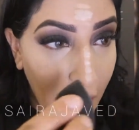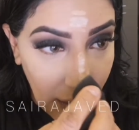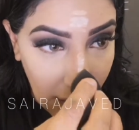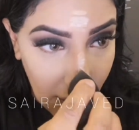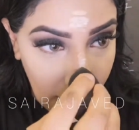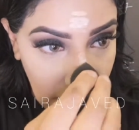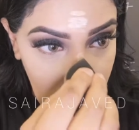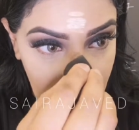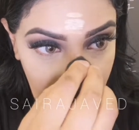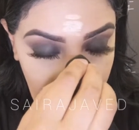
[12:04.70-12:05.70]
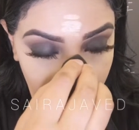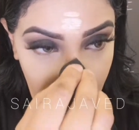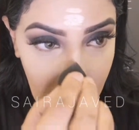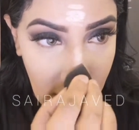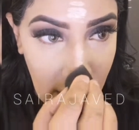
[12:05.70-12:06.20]
okay, and I'll just
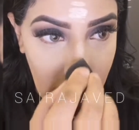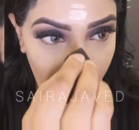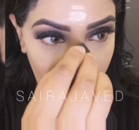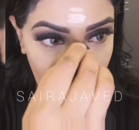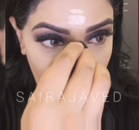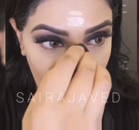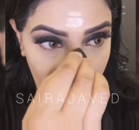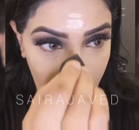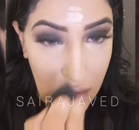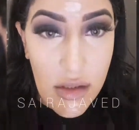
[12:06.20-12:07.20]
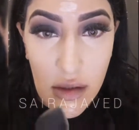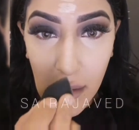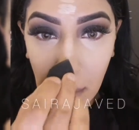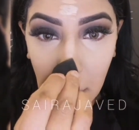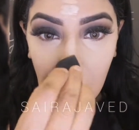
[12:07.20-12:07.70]
blend this on my nose.
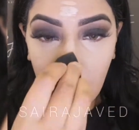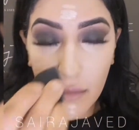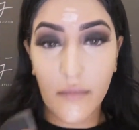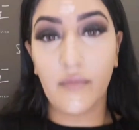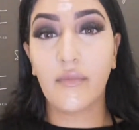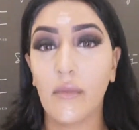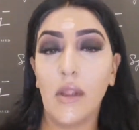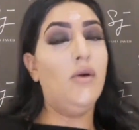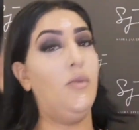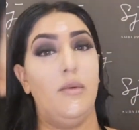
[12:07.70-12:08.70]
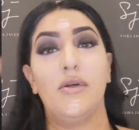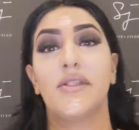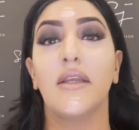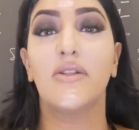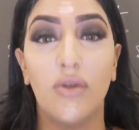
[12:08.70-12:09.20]
I'm
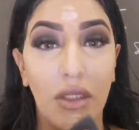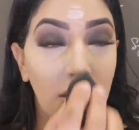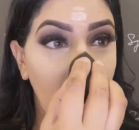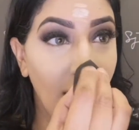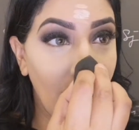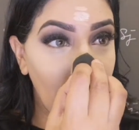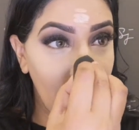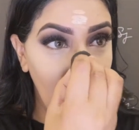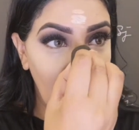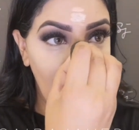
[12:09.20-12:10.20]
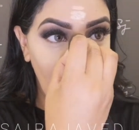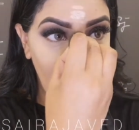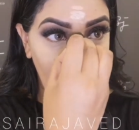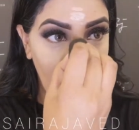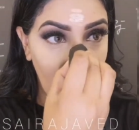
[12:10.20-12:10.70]
not sitting too near the camera.
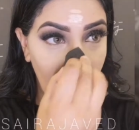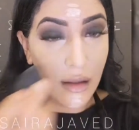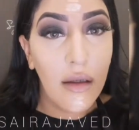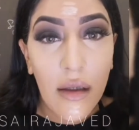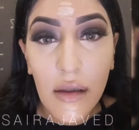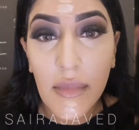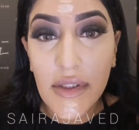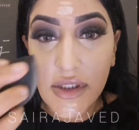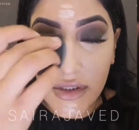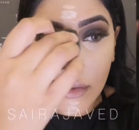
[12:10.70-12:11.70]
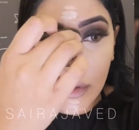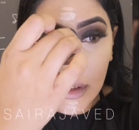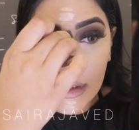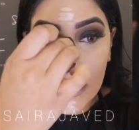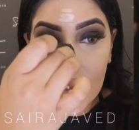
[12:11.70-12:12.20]
It's just so you can